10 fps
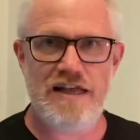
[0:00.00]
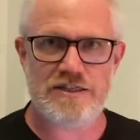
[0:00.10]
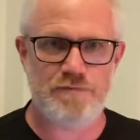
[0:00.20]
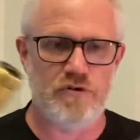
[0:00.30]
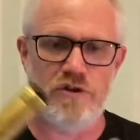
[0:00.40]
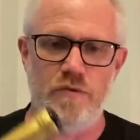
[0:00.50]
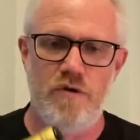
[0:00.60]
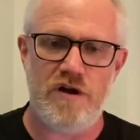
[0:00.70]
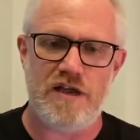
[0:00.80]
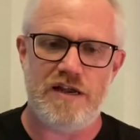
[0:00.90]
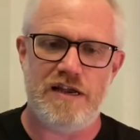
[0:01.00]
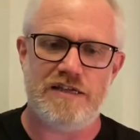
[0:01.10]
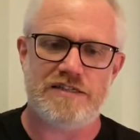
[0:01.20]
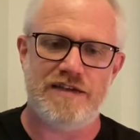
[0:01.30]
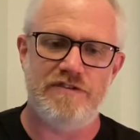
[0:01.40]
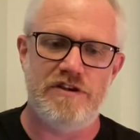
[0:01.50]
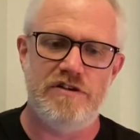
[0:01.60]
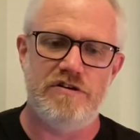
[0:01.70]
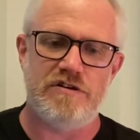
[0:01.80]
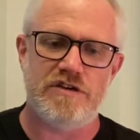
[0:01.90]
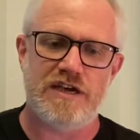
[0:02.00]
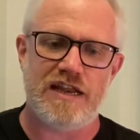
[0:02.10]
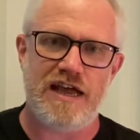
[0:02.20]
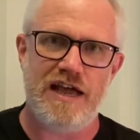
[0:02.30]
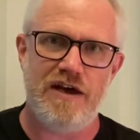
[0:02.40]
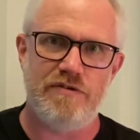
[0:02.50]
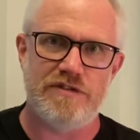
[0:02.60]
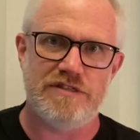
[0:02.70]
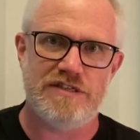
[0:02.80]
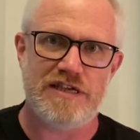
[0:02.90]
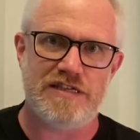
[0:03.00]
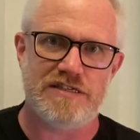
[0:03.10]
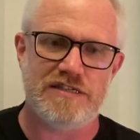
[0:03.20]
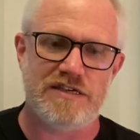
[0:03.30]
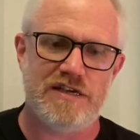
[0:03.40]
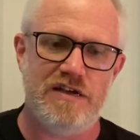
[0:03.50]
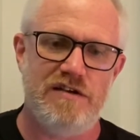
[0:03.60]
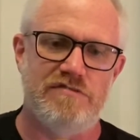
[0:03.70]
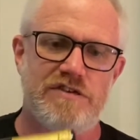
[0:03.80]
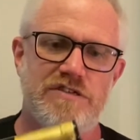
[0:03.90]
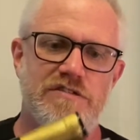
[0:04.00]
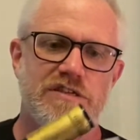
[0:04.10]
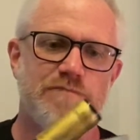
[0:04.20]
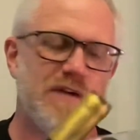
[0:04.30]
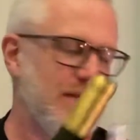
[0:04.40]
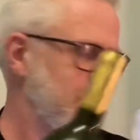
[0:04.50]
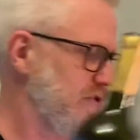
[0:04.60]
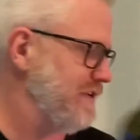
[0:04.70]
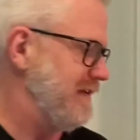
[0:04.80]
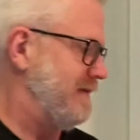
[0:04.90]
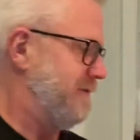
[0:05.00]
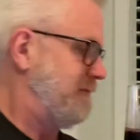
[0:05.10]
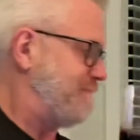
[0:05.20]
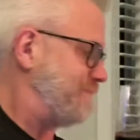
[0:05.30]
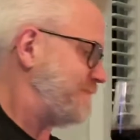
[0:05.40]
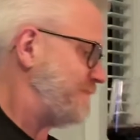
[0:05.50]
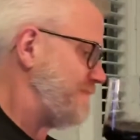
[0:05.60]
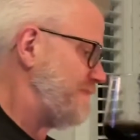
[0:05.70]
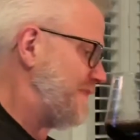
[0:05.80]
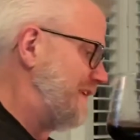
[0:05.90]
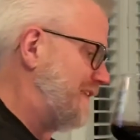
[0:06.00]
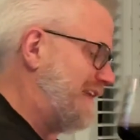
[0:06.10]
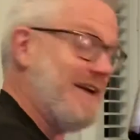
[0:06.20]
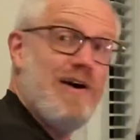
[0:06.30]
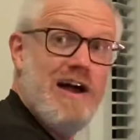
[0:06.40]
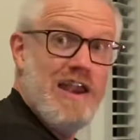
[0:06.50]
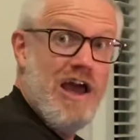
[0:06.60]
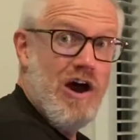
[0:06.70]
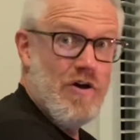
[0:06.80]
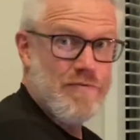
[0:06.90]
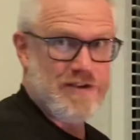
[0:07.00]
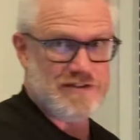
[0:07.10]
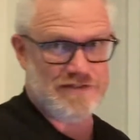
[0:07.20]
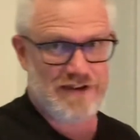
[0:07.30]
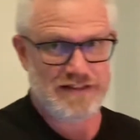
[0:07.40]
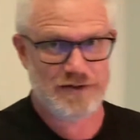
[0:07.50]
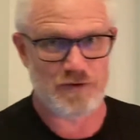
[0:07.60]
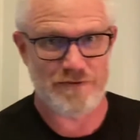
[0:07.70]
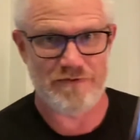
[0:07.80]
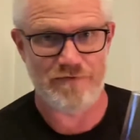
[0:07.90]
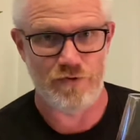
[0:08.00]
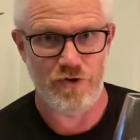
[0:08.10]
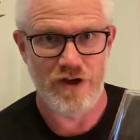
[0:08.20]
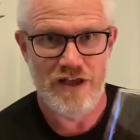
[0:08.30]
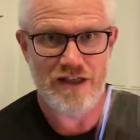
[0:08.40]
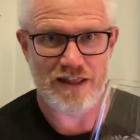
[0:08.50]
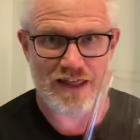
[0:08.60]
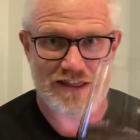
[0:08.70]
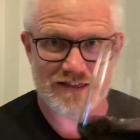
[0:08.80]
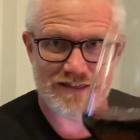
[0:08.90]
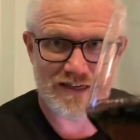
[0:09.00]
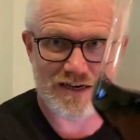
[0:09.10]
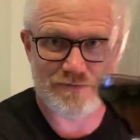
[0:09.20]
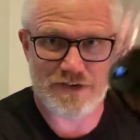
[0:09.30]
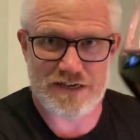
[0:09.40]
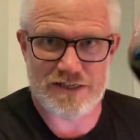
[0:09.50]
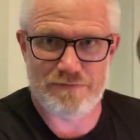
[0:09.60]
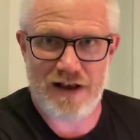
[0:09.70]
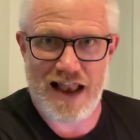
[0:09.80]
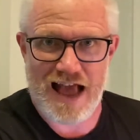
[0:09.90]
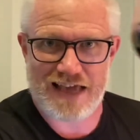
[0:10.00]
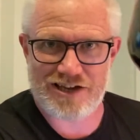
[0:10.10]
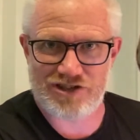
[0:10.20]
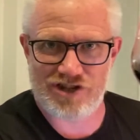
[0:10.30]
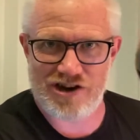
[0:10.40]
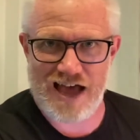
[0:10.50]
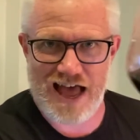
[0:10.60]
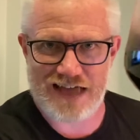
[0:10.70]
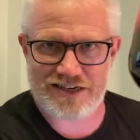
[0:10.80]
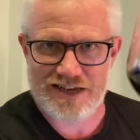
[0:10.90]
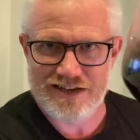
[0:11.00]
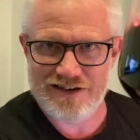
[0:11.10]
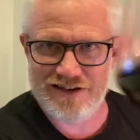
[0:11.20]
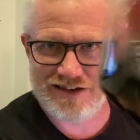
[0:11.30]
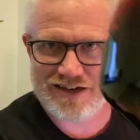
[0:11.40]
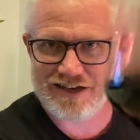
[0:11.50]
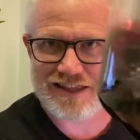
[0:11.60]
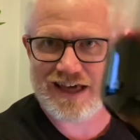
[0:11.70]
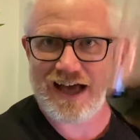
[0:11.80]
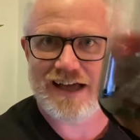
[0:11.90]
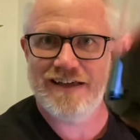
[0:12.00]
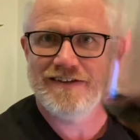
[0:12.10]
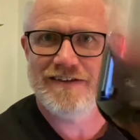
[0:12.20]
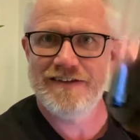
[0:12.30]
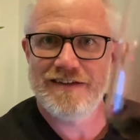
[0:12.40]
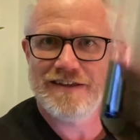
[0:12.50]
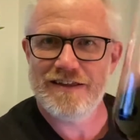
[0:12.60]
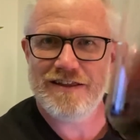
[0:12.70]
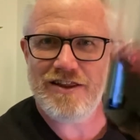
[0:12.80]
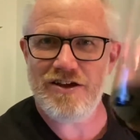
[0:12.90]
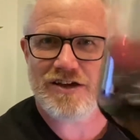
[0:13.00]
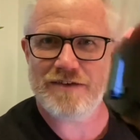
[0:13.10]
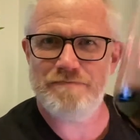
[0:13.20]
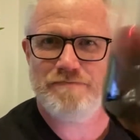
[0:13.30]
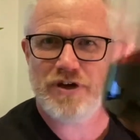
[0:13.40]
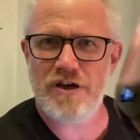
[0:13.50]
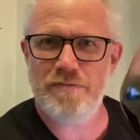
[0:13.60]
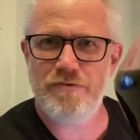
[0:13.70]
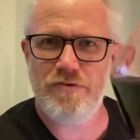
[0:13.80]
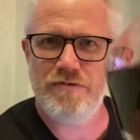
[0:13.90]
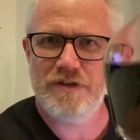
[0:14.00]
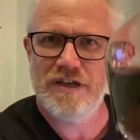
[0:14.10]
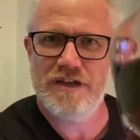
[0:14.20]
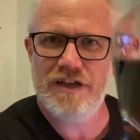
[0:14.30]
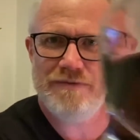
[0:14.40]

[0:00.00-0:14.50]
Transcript: pour the wine and let's have a look at how intense the colour is on this bad boy. Now, I know, because I've had this wine before, that this is going to be as black as your hat. Look at that. Look at purple. I mean,